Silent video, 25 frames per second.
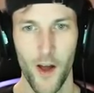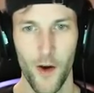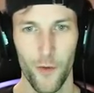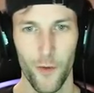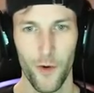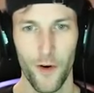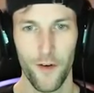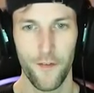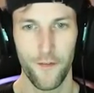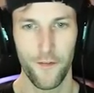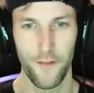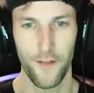
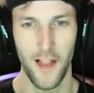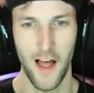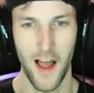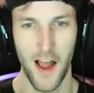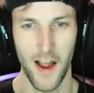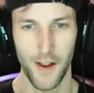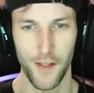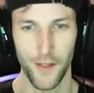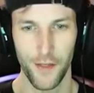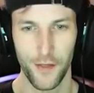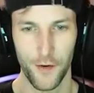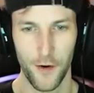We're
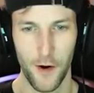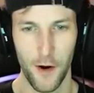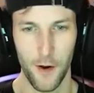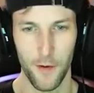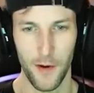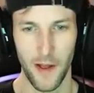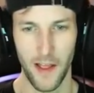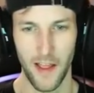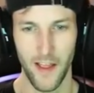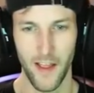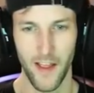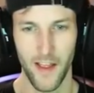flying through
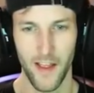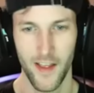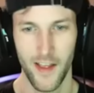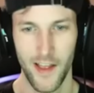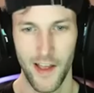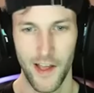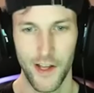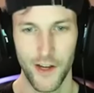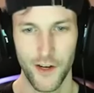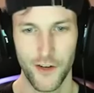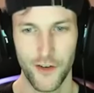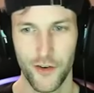it.
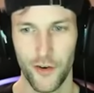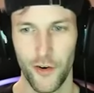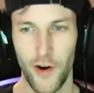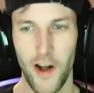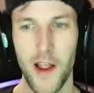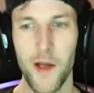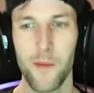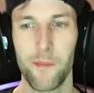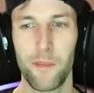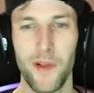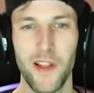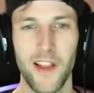
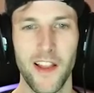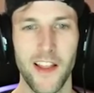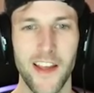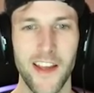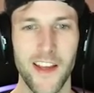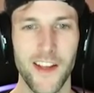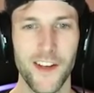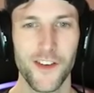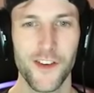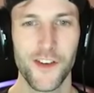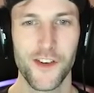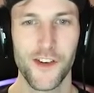
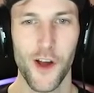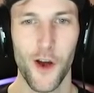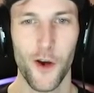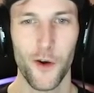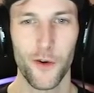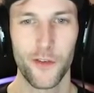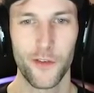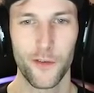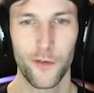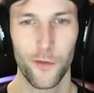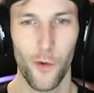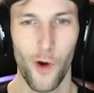Trampoline Joe
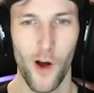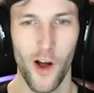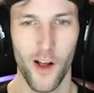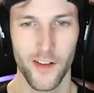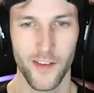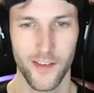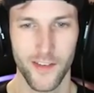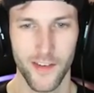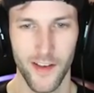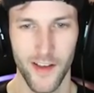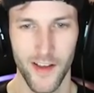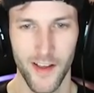
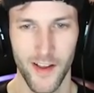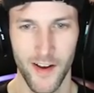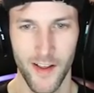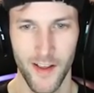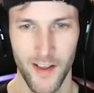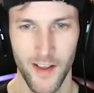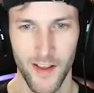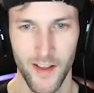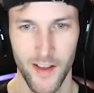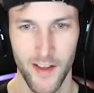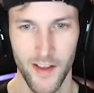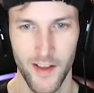
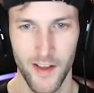Swanson.